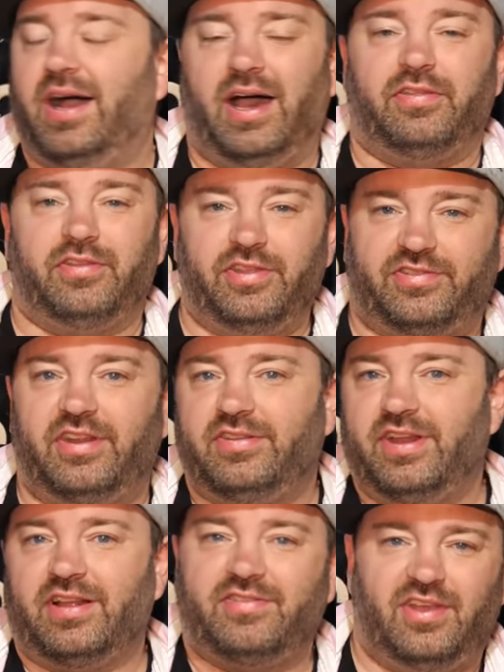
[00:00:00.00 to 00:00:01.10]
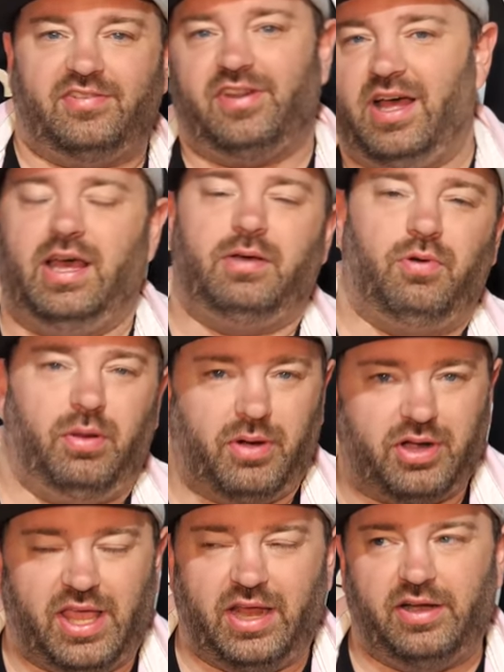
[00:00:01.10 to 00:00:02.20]
Uh, the listing did exist at
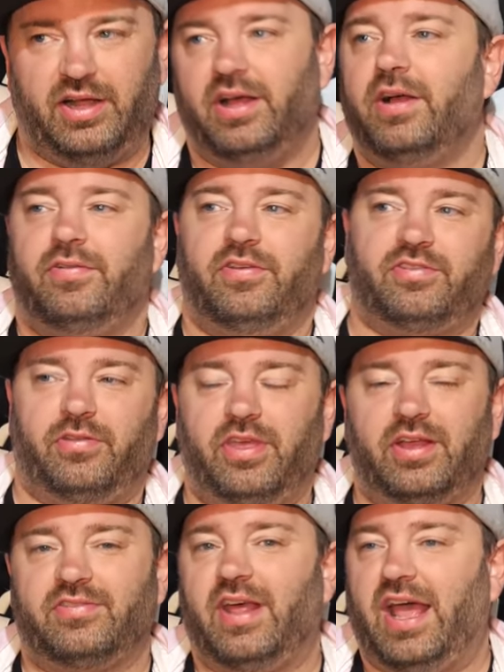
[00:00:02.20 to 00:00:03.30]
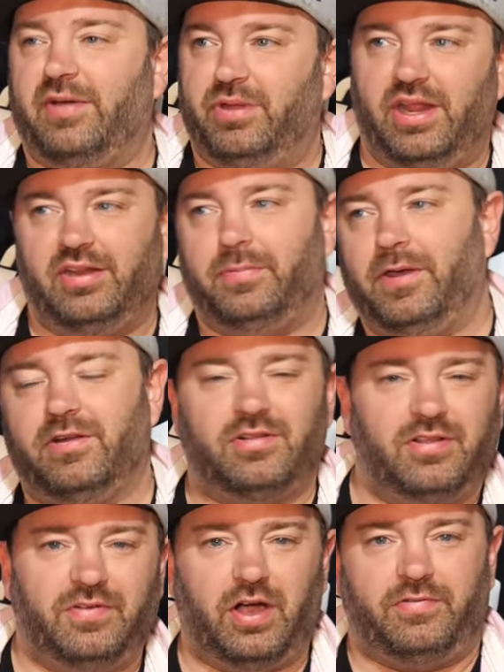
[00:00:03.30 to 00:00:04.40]
Walmart Canada. These are things that have been
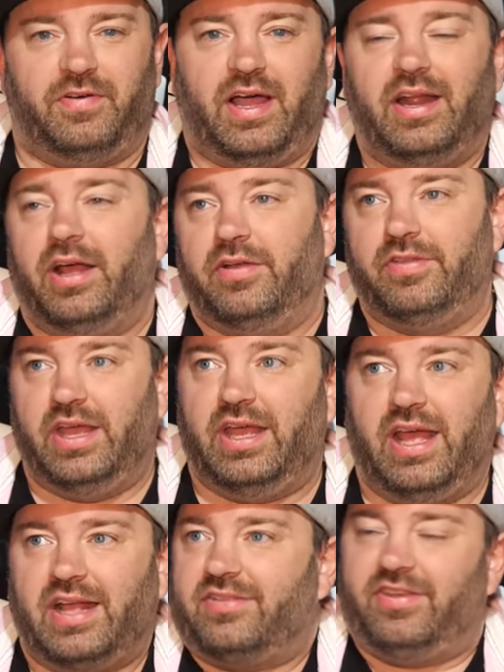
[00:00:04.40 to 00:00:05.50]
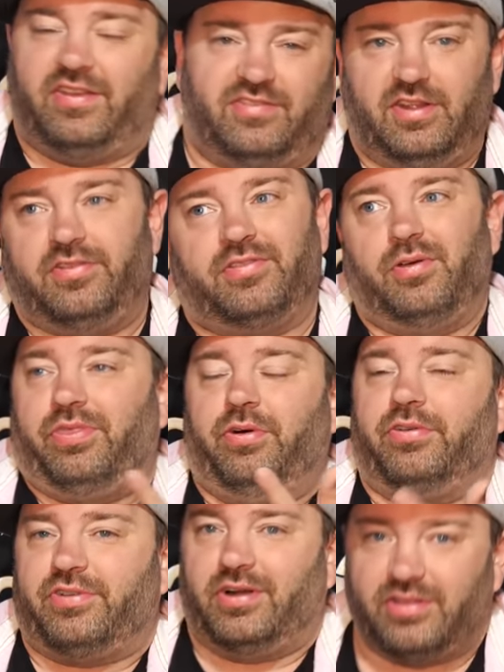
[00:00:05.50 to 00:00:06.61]
independently verified. They existed. So
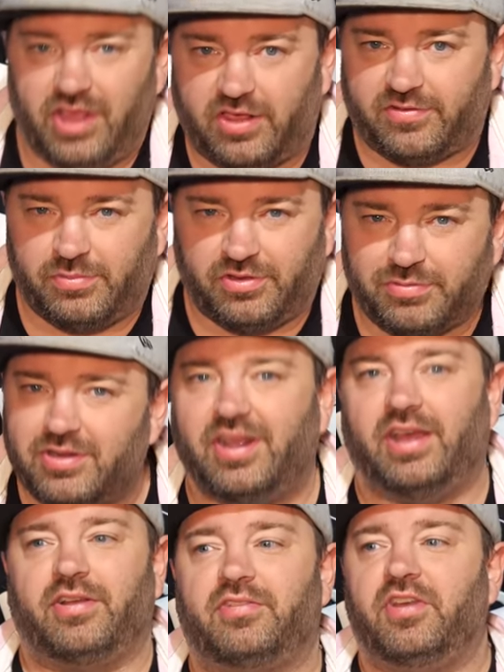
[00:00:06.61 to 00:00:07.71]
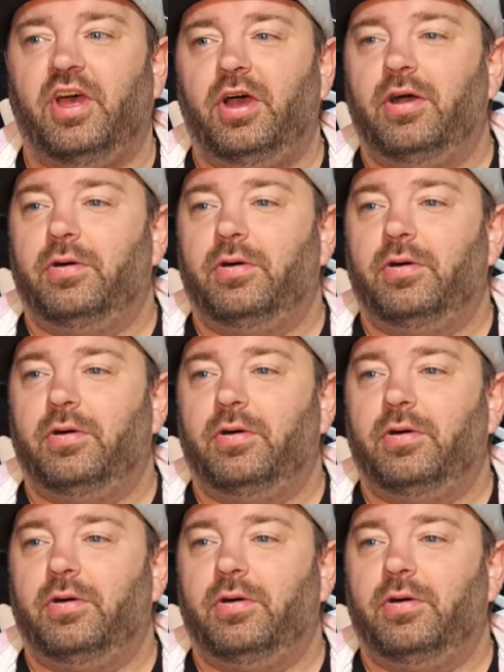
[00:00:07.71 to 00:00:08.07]
those are leaks from those retailers.